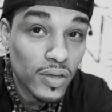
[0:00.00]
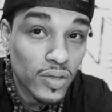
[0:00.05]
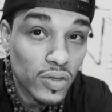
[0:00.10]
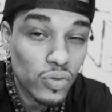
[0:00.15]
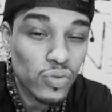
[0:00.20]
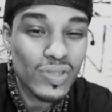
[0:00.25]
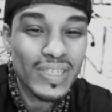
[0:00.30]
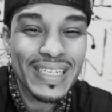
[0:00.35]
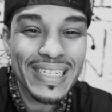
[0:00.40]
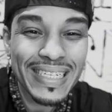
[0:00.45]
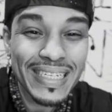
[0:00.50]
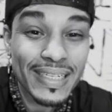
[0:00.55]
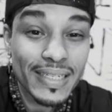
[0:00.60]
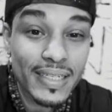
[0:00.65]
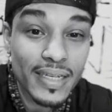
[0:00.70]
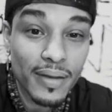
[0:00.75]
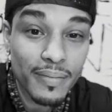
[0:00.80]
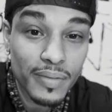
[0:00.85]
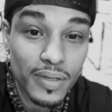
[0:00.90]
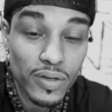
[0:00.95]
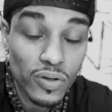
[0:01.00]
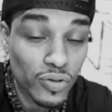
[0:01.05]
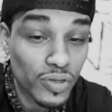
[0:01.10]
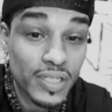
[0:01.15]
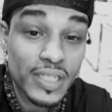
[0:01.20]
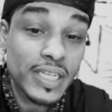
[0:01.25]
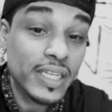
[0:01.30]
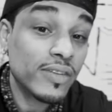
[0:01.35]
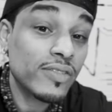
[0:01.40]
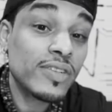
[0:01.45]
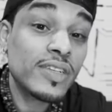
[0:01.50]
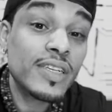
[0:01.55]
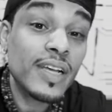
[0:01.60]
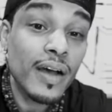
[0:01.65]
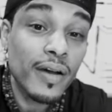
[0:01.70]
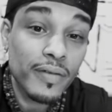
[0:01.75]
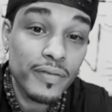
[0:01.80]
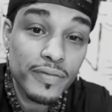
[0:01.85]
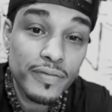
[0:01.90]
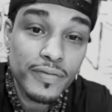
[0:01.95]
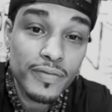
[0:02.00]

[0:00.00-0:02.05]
you see something or see yourself,